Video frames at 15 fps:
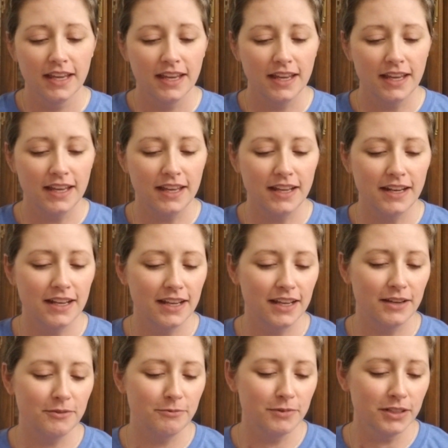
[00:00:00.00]
And
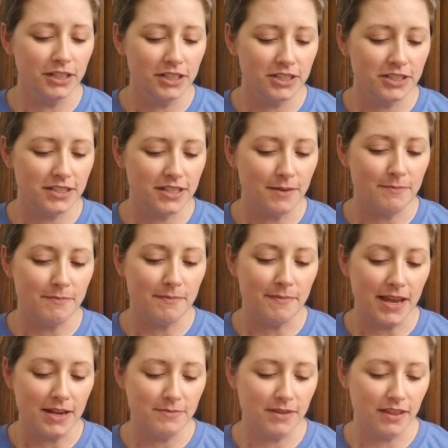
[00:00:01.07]
it really it
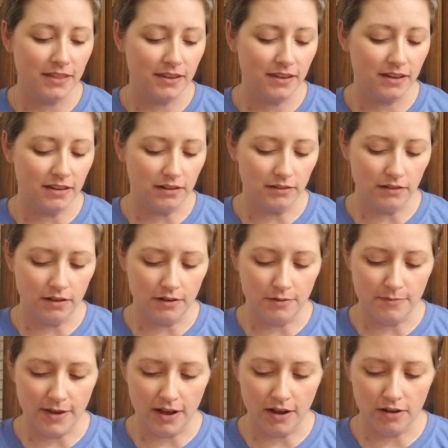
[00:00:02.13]
made me think a lot
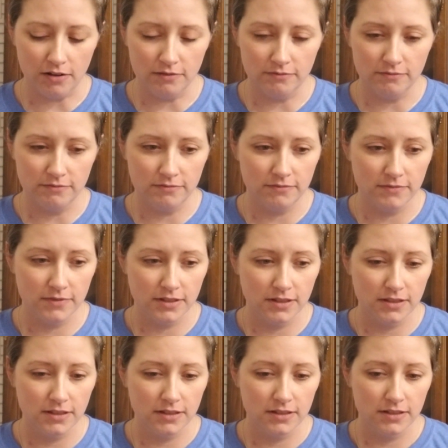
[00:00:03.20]
about
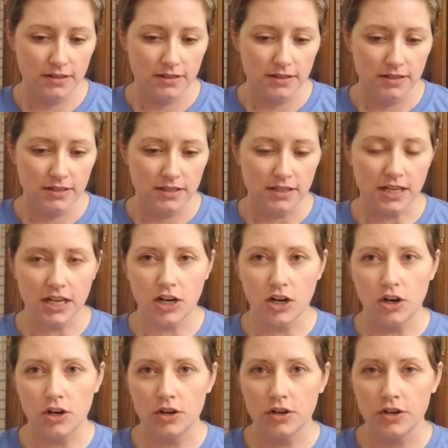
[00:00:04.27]
like
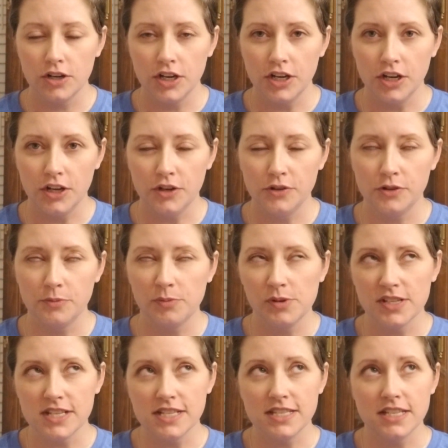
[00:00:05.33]
our, you know, the
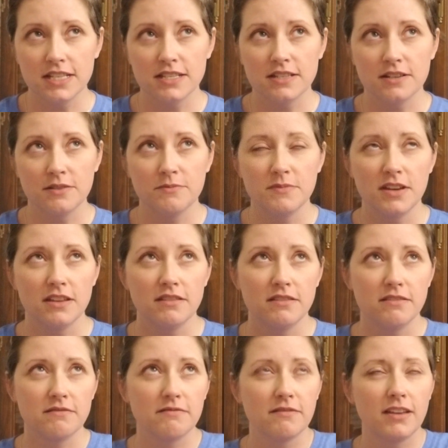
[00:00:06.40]
prison system,
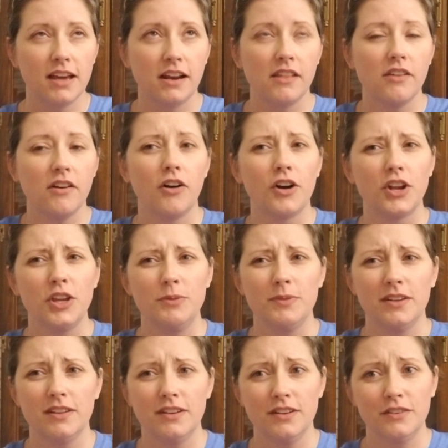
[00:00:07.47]
and kind of the
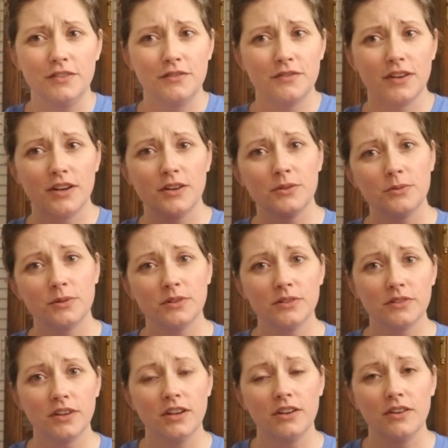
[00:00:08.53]
argument of, oh,
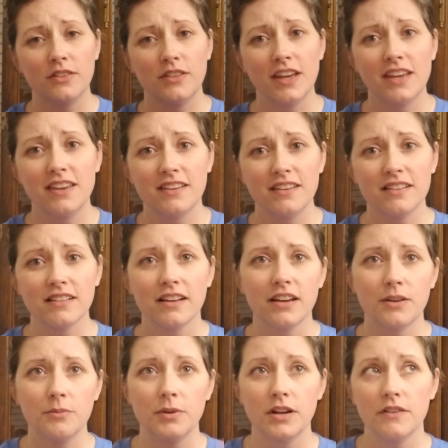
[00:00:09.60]
well, you know, they get
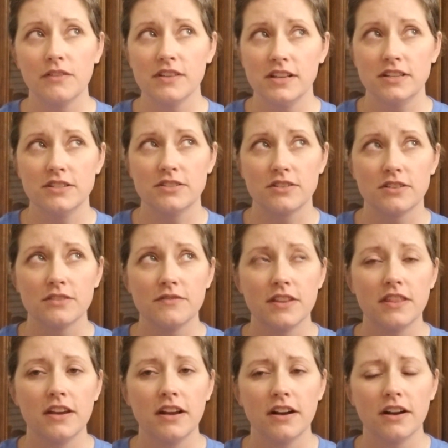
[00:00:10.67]
like whatever they deserve in
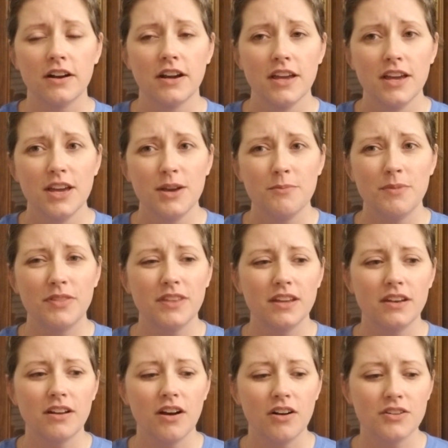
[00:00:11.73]
there, but
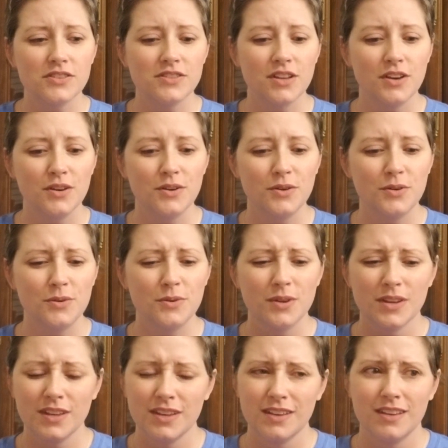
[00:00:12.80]
then also,
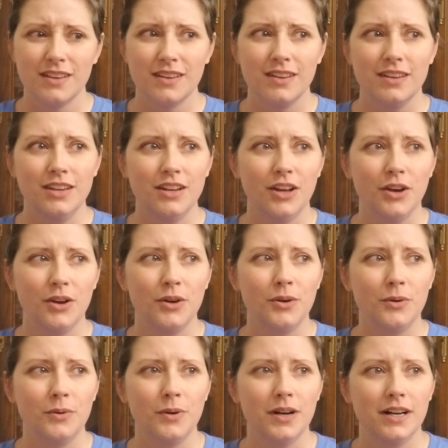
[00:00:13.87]
you
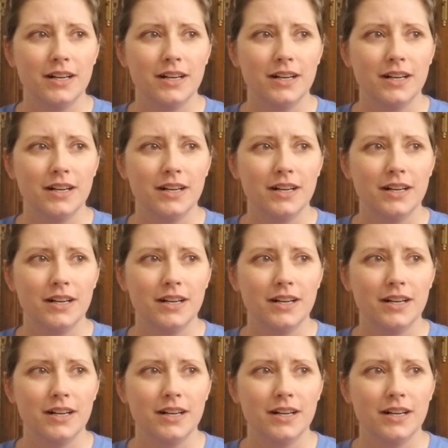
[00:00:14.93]
know,